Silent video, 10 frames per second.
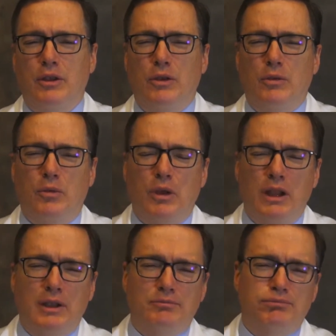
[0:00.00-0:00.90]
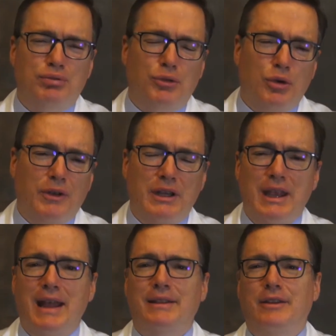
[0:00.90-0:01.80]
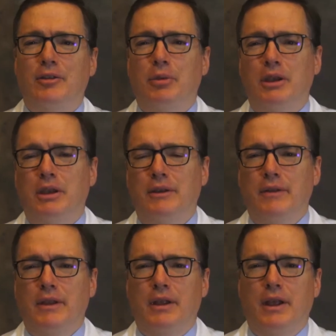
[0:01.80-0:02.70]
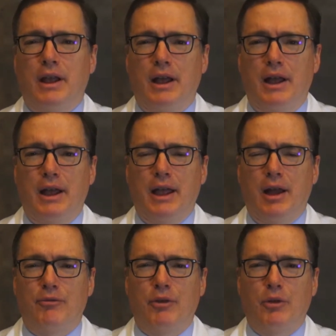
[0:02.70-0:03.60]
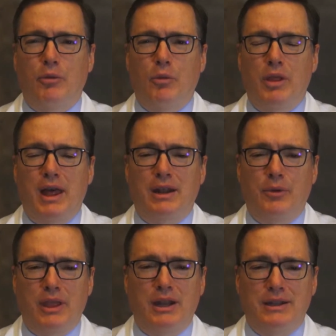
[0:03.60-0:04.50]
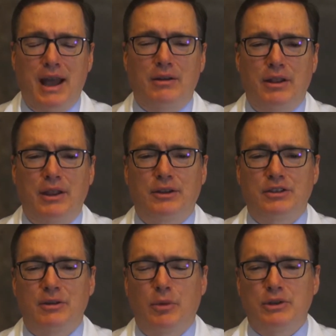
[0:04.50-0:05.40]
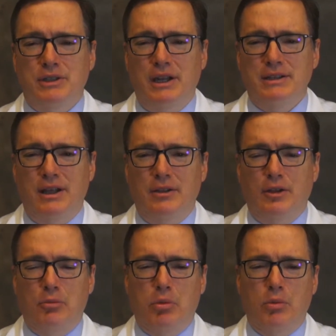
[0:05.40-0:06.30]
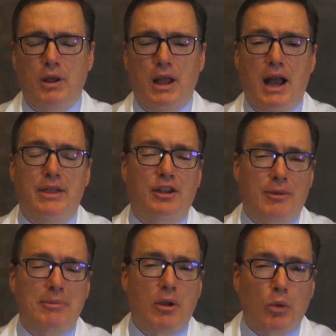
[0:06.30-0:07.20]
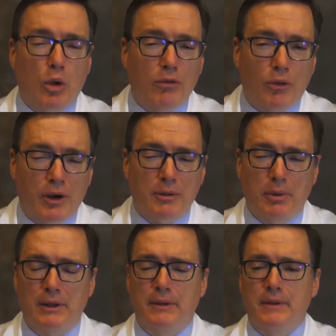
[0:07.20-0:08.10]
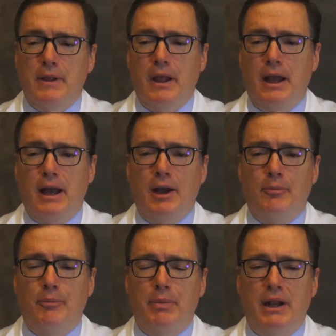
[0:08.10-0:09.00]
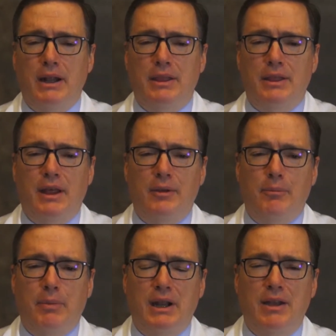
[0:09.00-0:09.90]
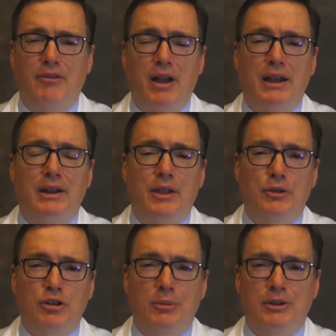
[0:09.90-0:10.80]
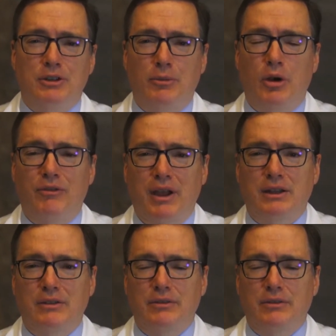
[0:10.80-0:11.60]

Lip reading: really proven yet to be helpful without a doubt. I think there's some more studies. I think there might be a role for it, but I find other treatments are more effective.